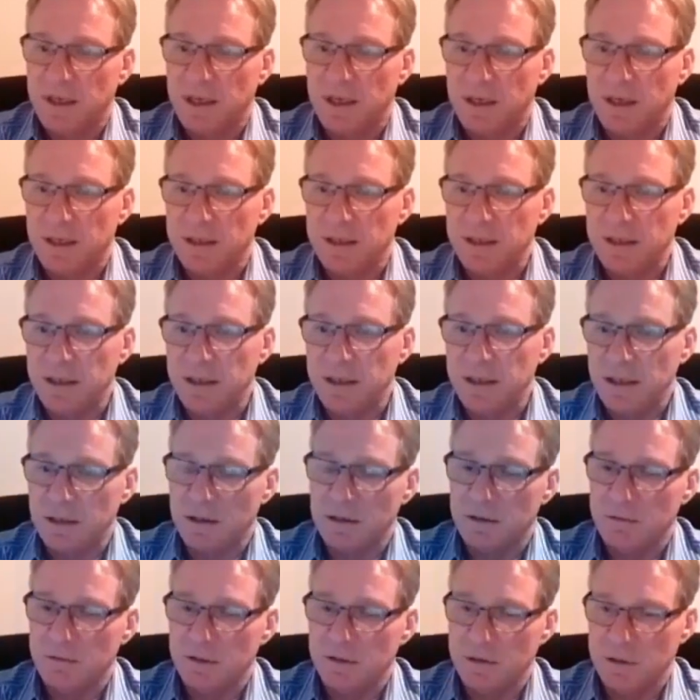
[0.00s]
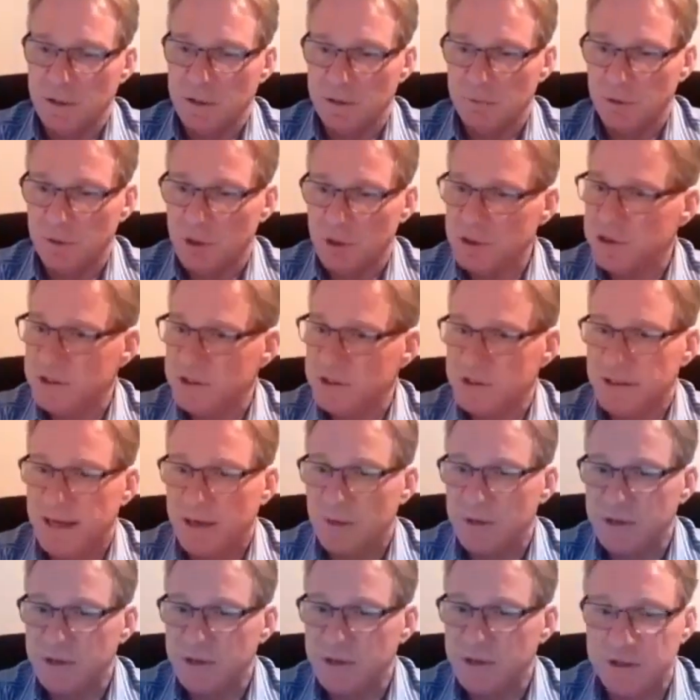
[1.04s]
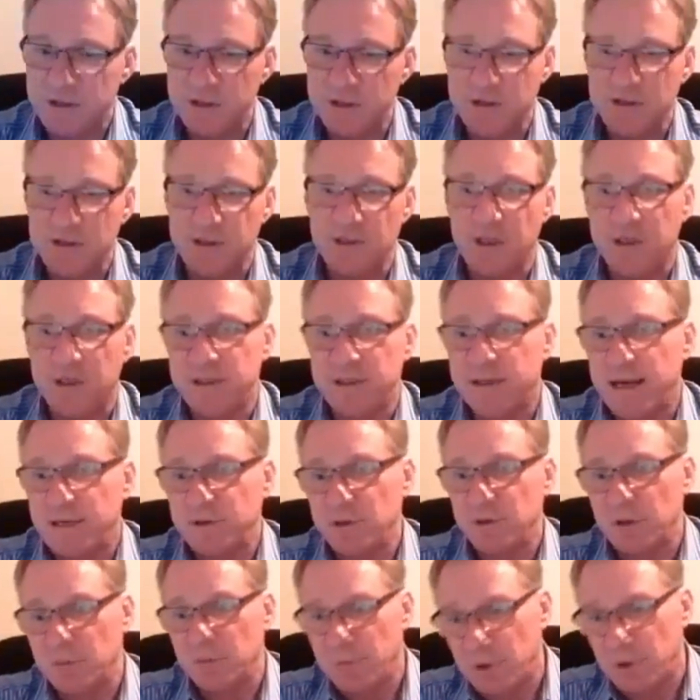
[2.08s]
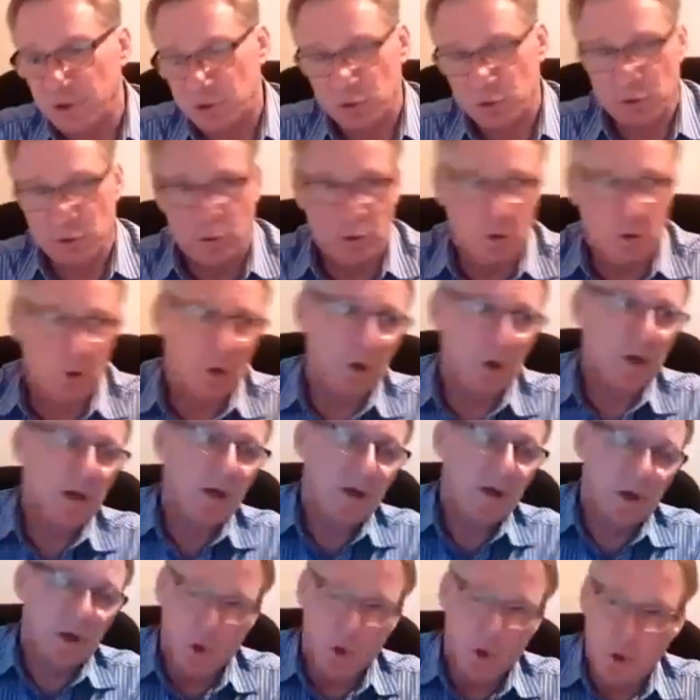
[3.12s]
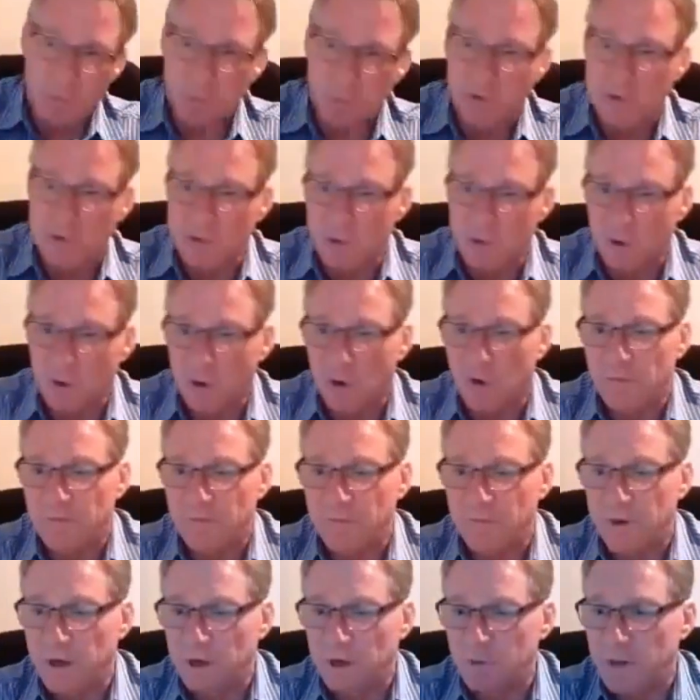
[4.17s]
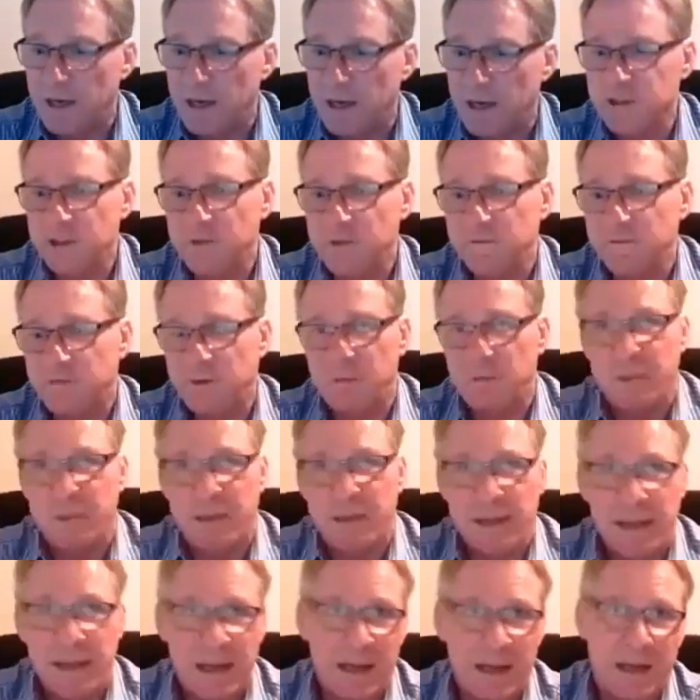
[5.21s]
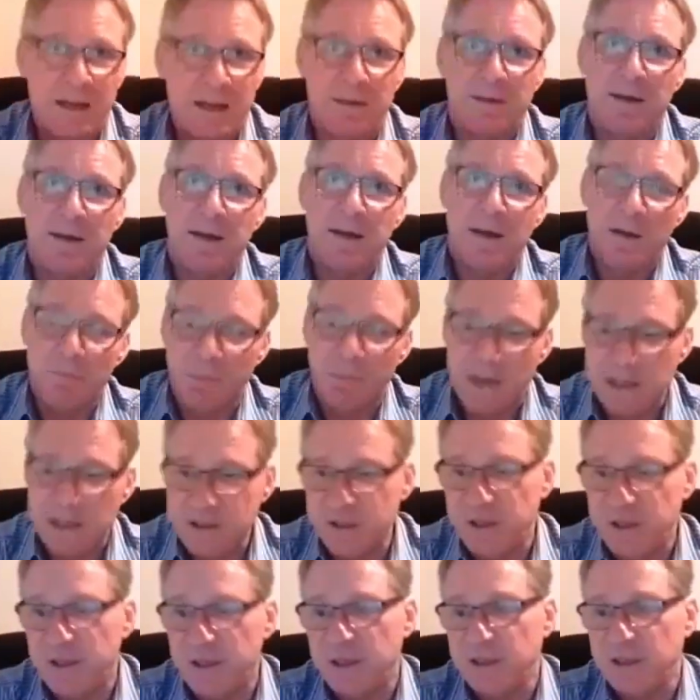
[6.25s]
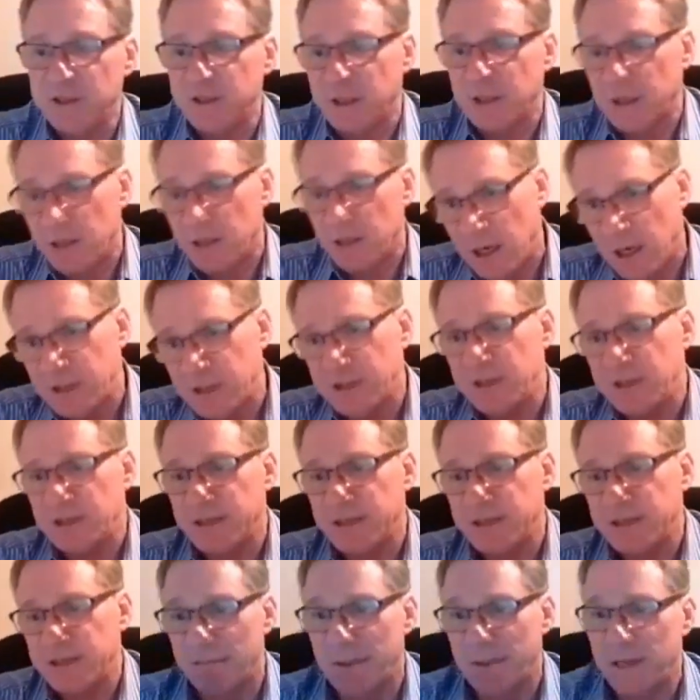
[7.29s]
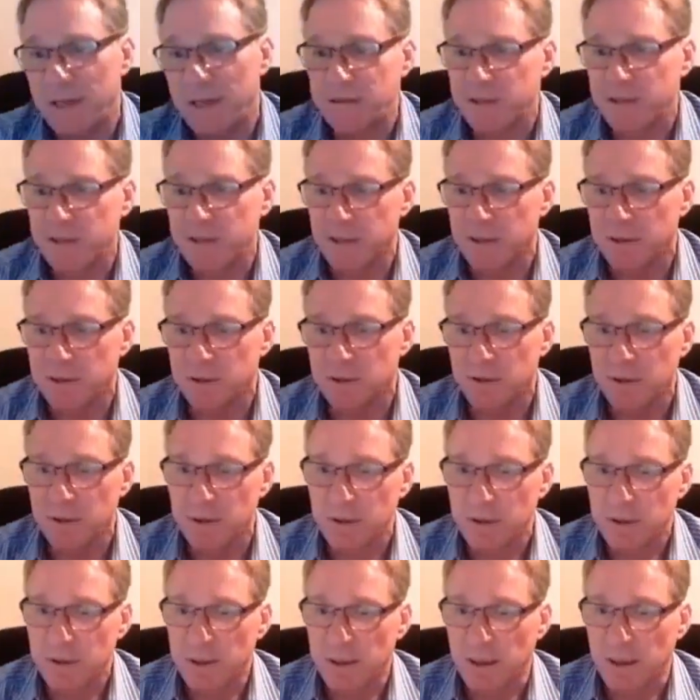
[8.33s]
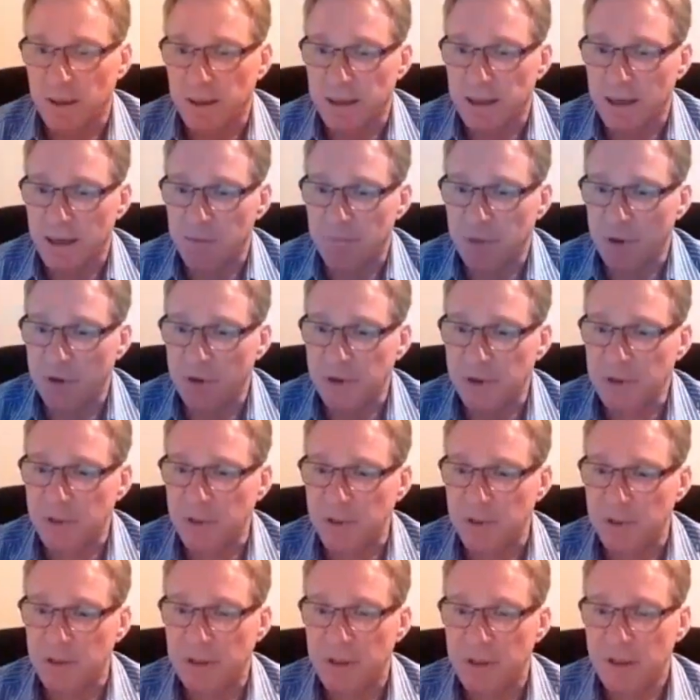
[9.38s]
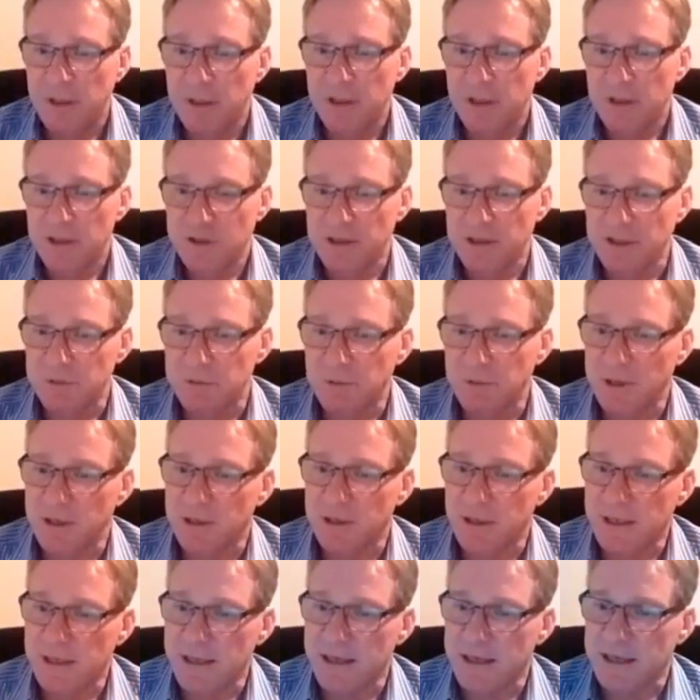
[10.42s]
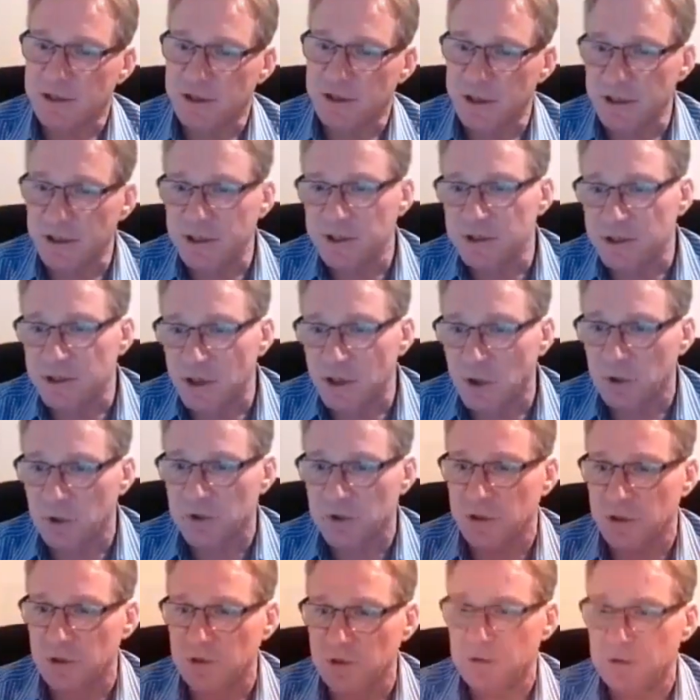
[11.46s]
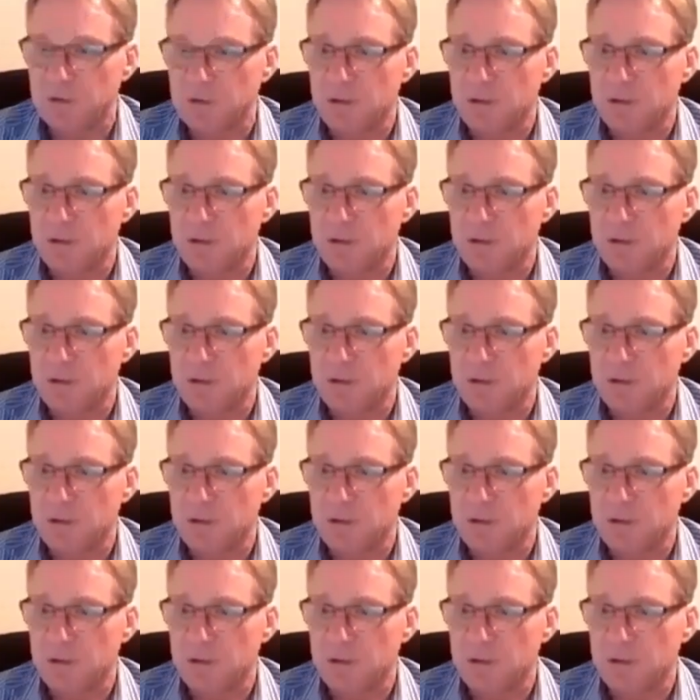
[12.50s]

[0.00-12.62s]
in mergers and acquisitions, in international commercial law, corporate law, ranging from Milan, Beijing, Shanghai. She's now based in Cambodia. She's been an ESG consultant.